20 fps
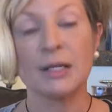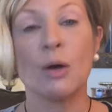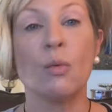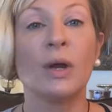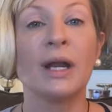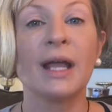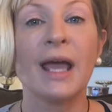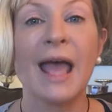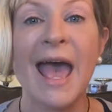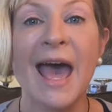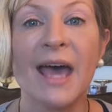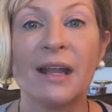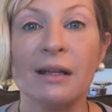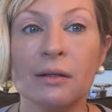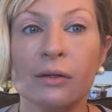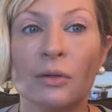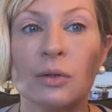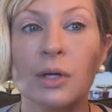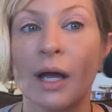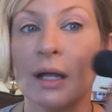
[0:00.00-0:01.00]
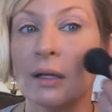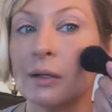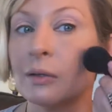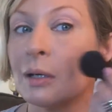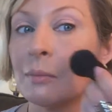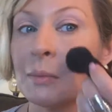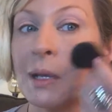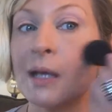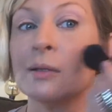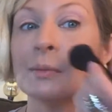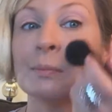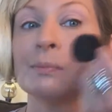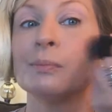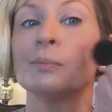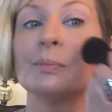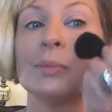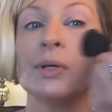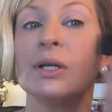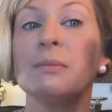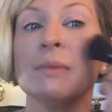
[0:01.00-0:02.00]
I want to add a little color. I'm not
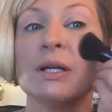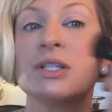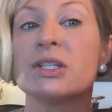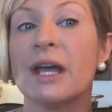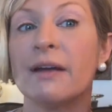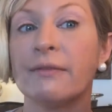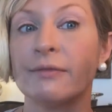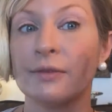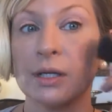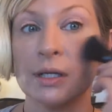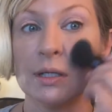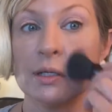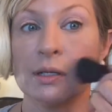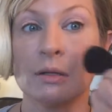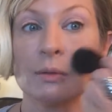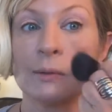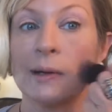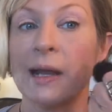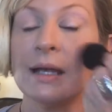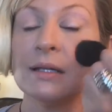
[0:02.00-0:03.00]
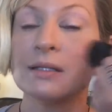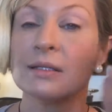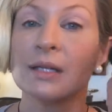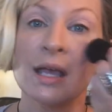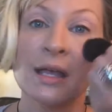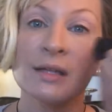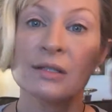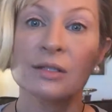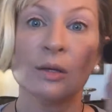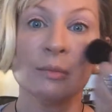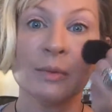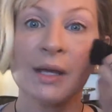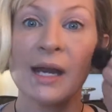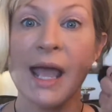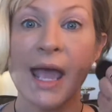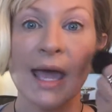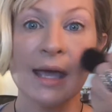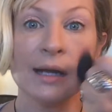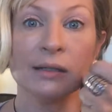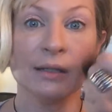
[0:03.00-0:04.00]
putting much effort into the rest, so I'm going
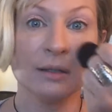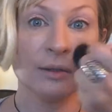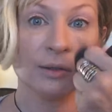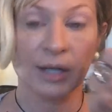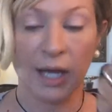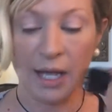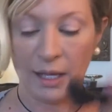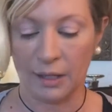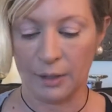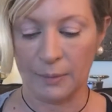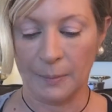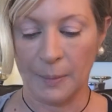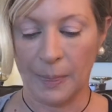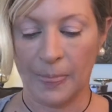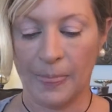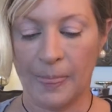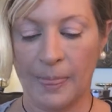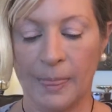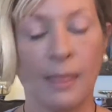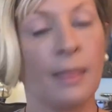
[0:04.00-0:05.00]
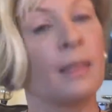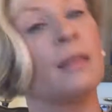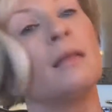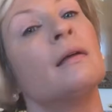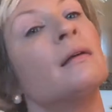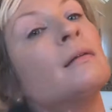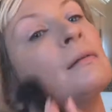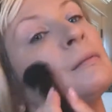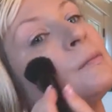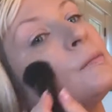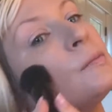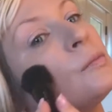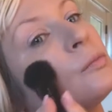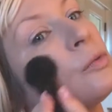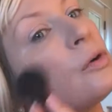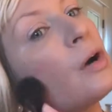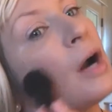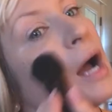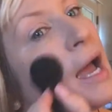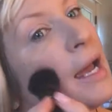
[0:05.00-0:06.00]
to add a little color.
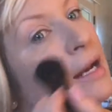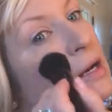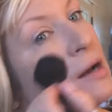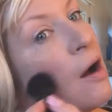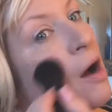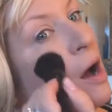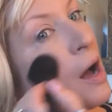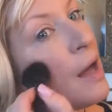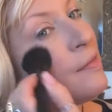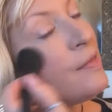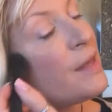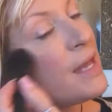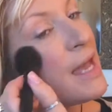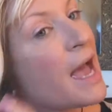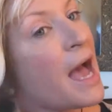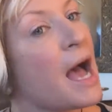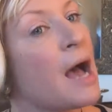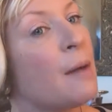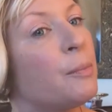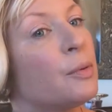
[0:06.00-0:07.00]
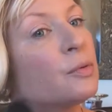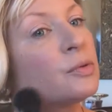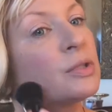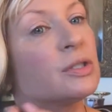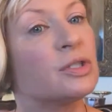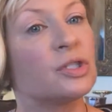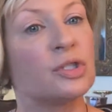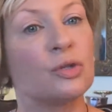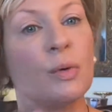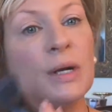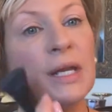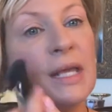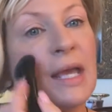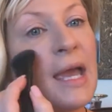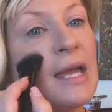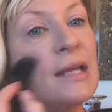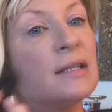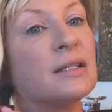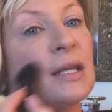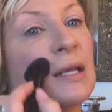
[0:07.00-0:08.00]
right on the apples. It's
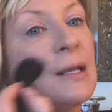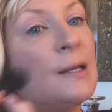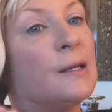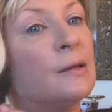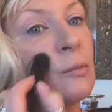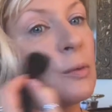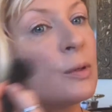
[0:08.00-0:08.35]
2018.